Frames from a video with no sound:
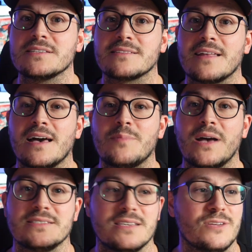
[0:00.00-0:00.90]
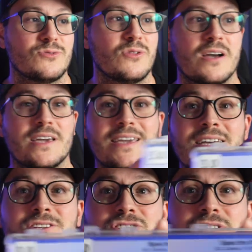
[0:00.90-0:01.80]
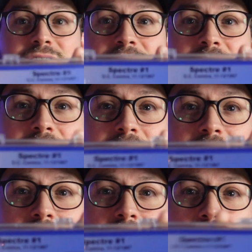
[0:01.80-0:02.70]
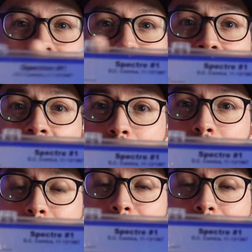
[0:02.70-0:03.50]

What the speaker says: slab has interlocking hinges along the top,